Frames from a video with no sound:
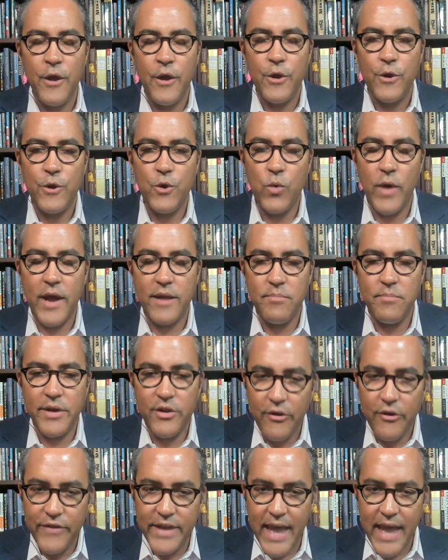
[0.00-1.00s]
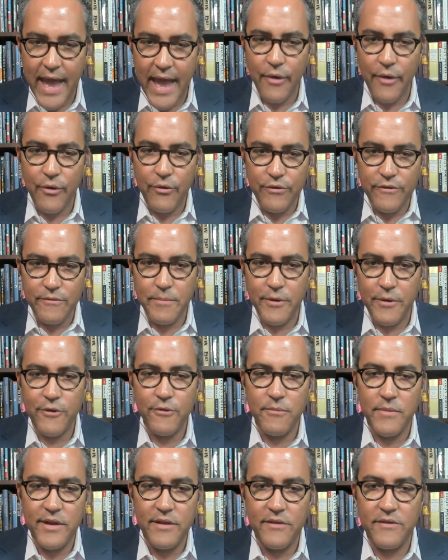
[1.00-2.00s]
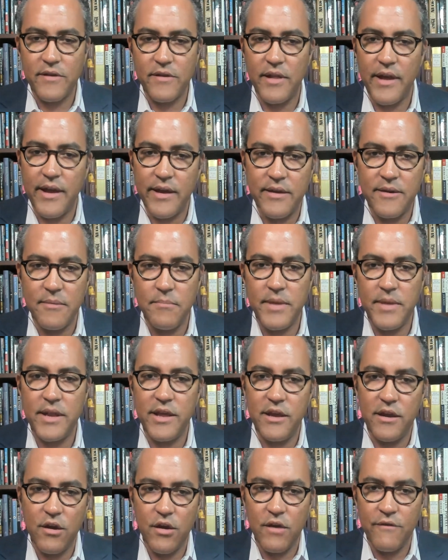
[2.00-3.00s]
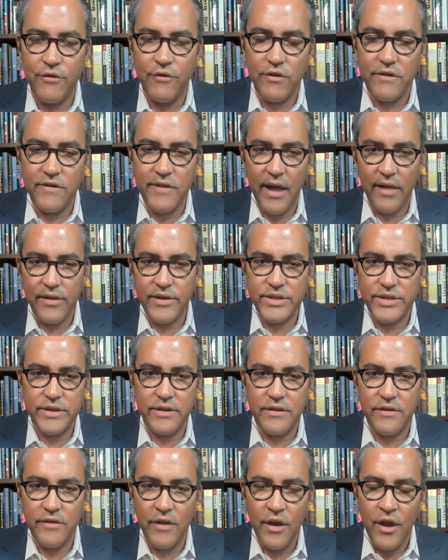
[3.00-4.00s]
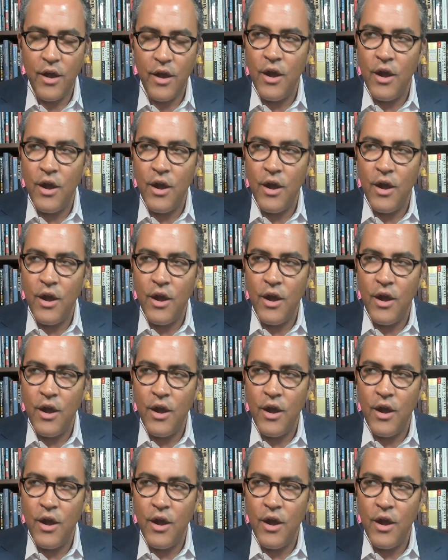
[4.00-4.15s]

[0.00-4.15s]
who had been on the House Permanent Select Committee for Intelligence